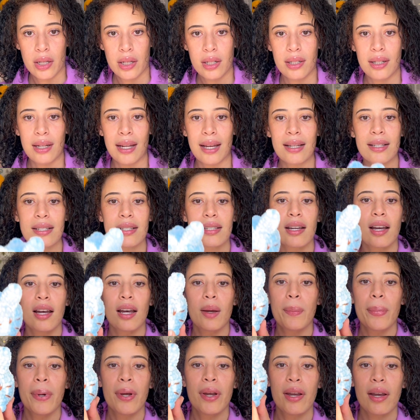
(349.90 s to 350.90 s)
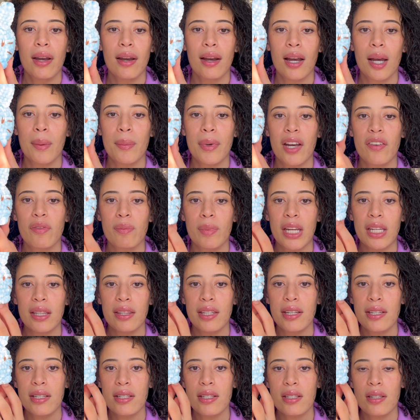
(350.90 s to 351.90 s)
Next up, I've made
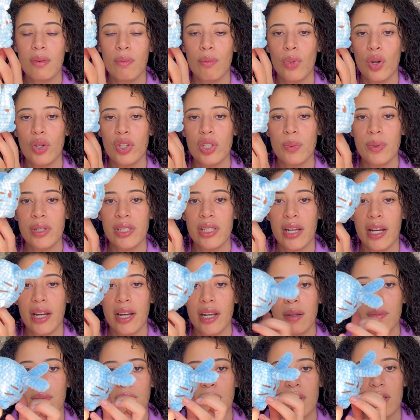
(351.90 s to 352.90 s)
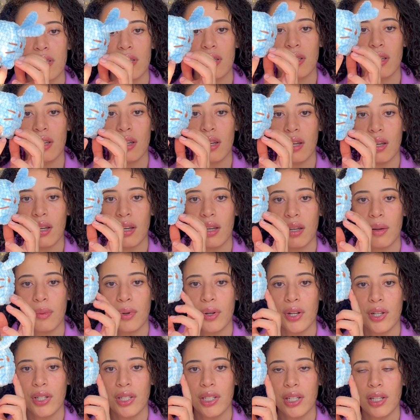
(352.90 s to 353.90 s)
these multiple times
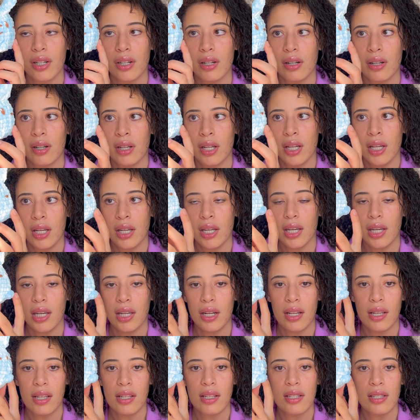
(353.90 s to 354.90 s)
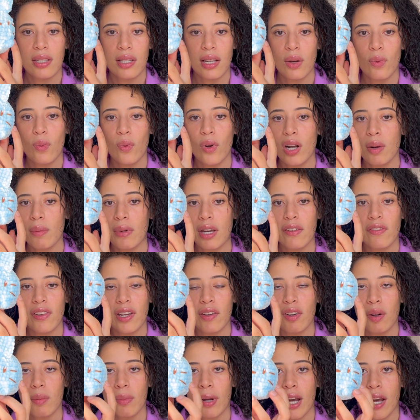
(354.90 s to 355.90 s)
on here. It is like one of my
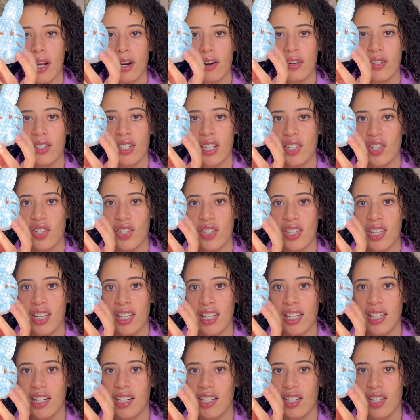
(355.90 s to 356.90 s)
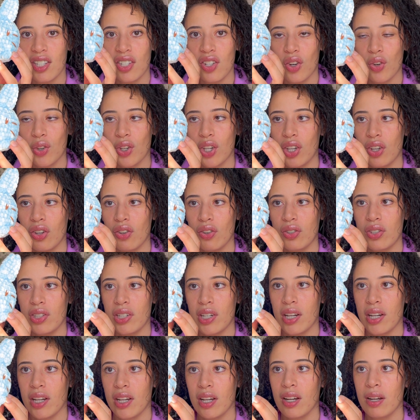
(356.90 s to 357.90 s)
favorite patterns. I just think it is so cute.
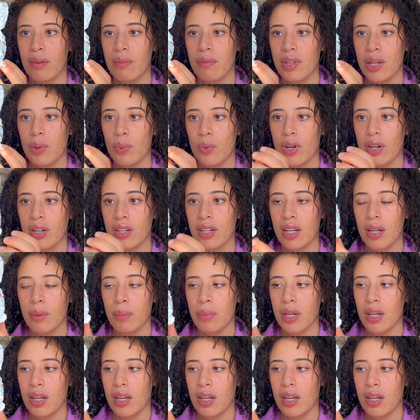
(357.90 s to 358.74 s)
They work up,